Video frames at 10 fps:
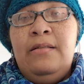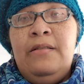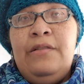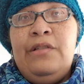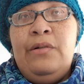
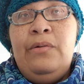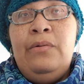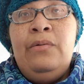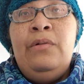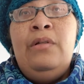
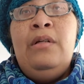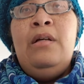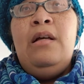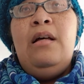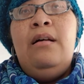So,
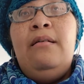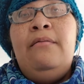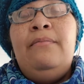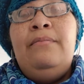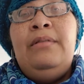
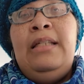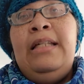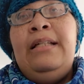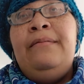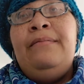
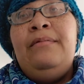yeah.